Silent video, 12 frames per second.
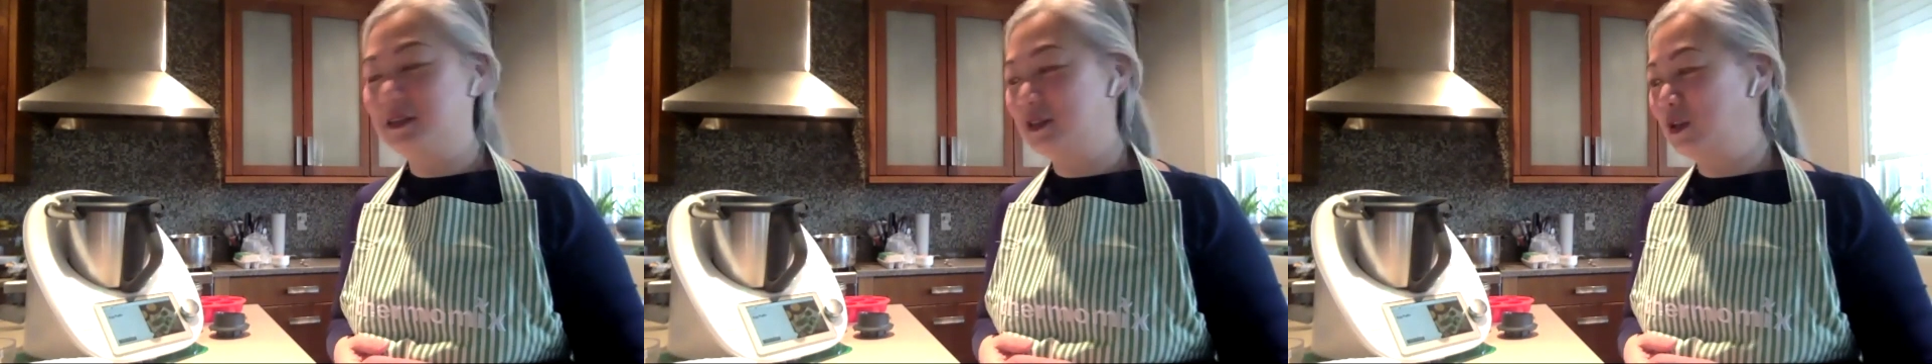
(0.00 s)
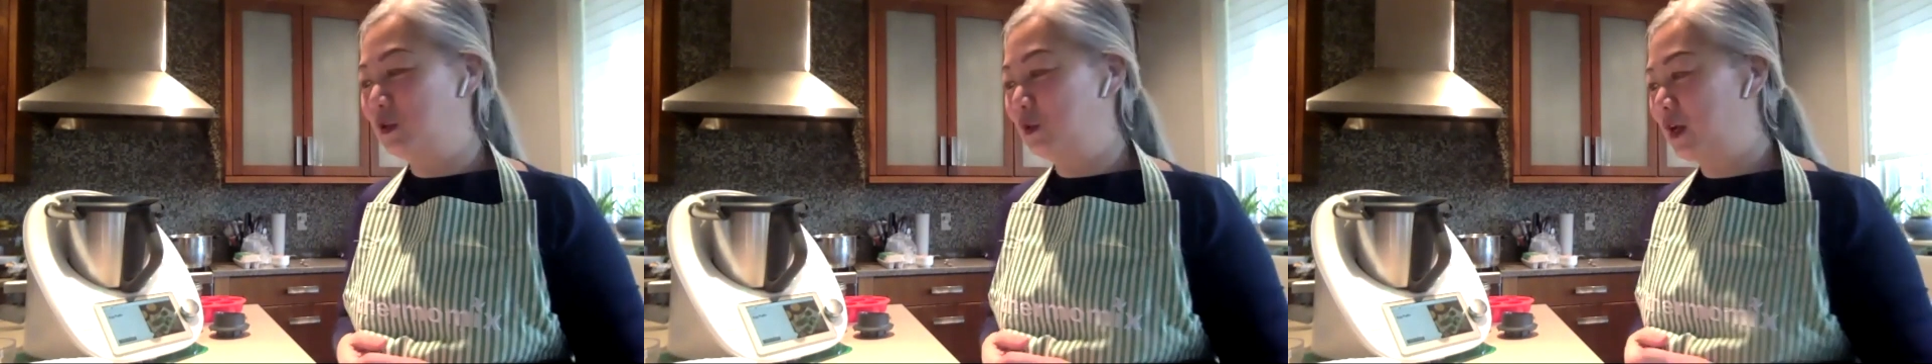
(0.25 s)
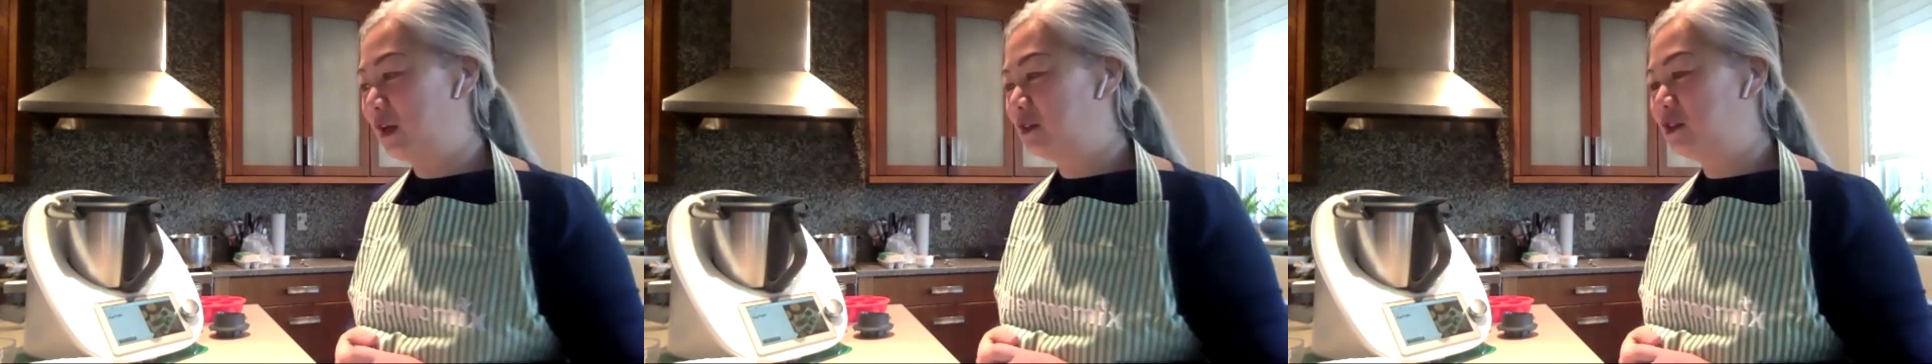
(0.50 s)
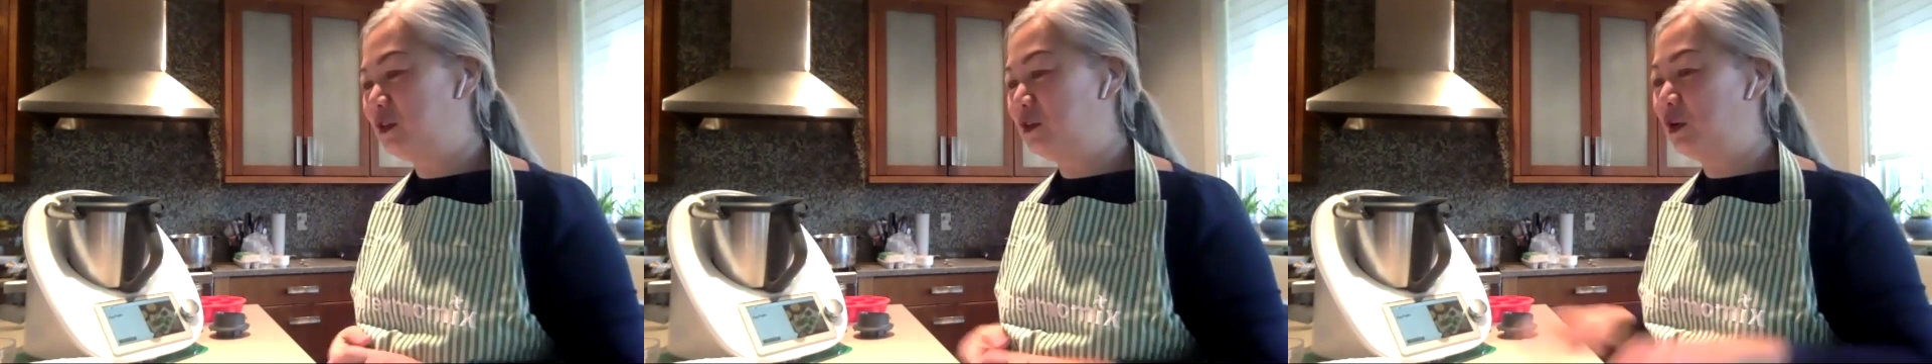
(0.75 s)
so that
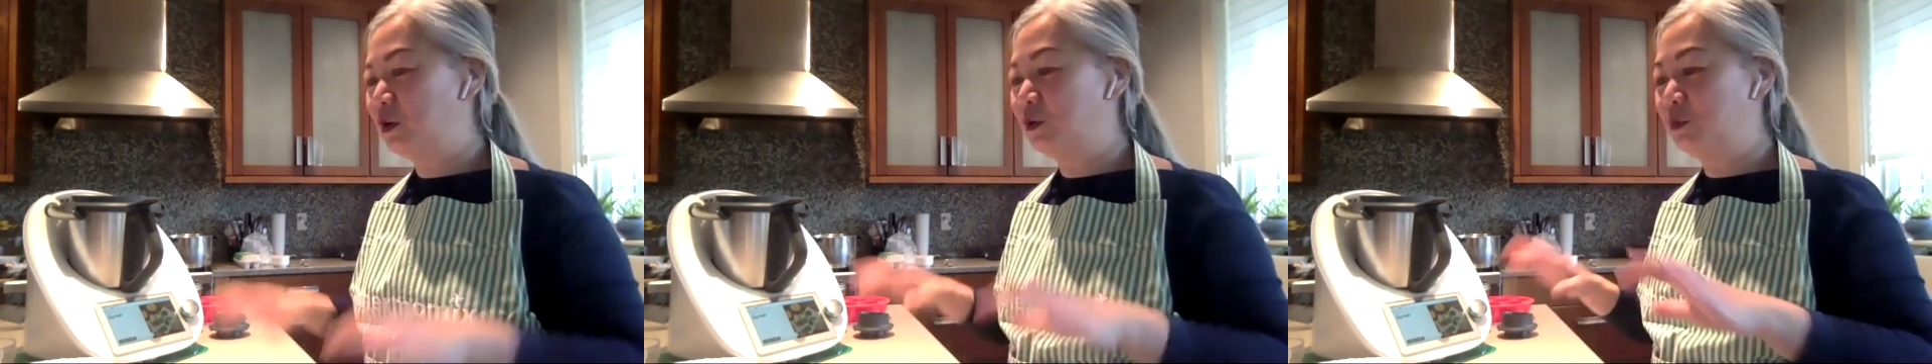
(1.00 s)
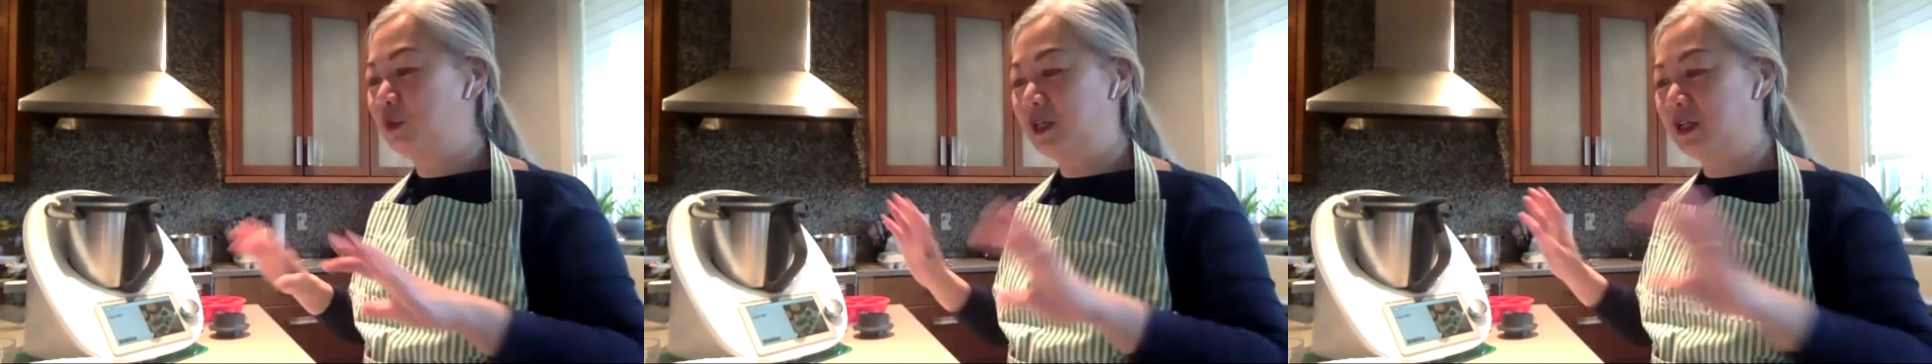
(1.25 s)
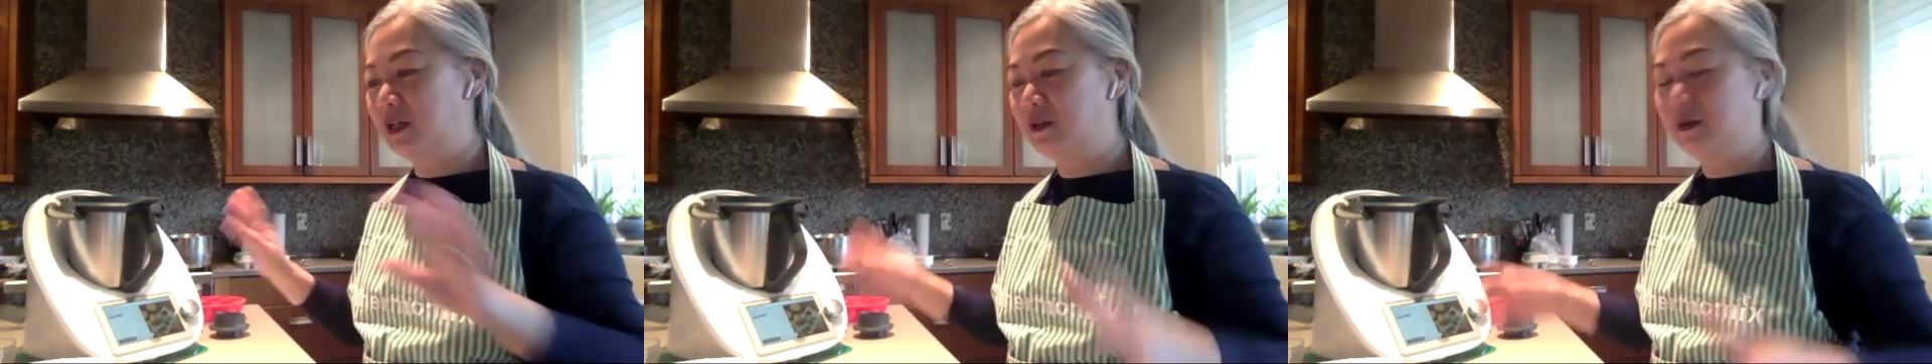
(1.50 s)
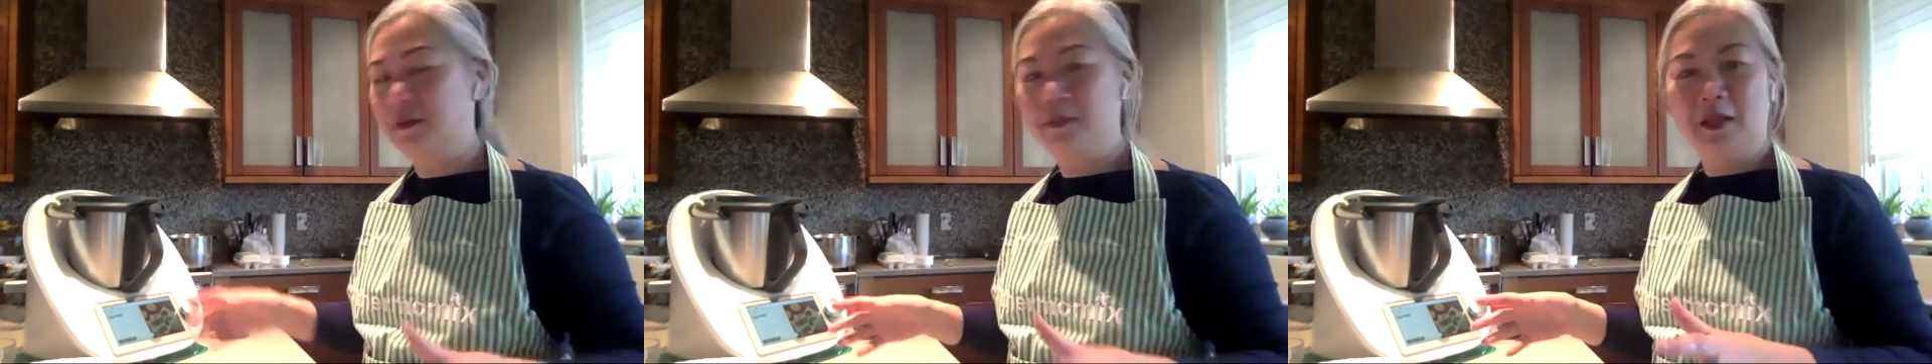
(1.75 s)
we can